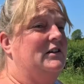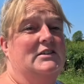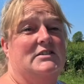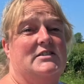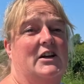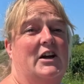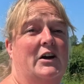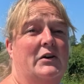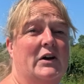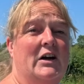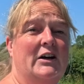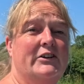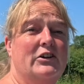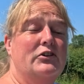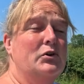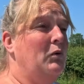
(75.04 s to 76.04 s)
So
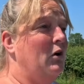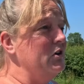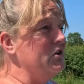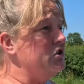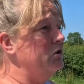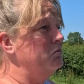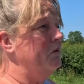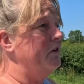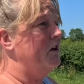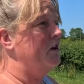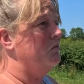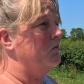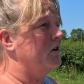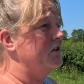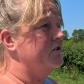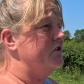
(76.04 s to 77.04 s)
I don't know what he's done with
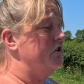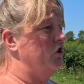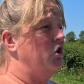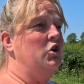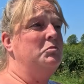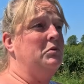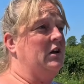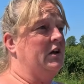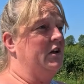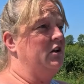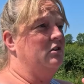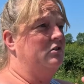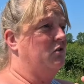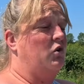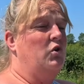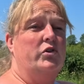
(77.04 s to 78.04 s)
them, because they're normally,
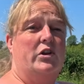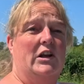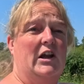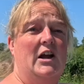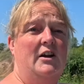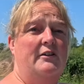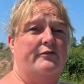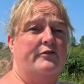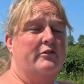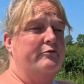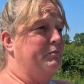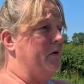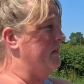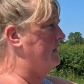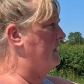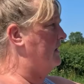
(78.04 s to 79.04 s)
all the life, they've
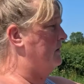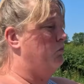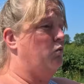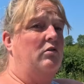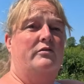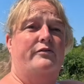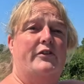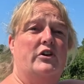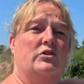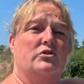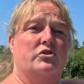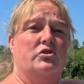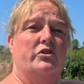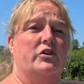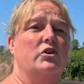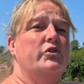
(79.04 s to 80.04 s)
been in one field
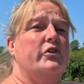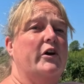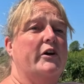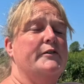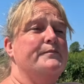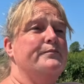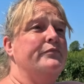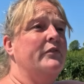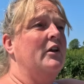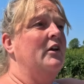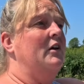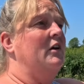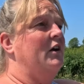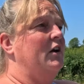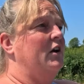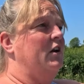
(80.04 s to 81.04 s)
or the other.
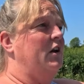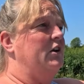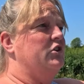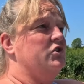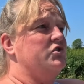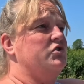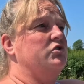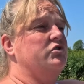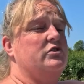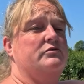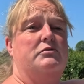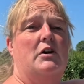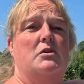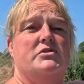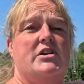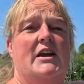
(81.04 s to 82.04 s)
And he just sort of
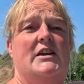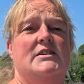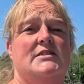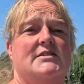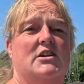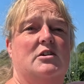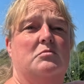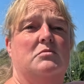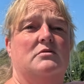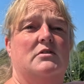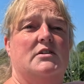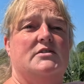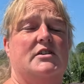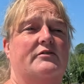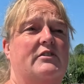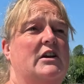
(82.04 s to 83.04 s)
rotates them
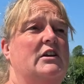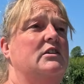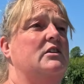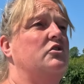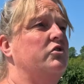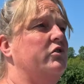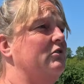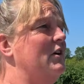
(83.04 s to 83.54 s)
as they've eaten all the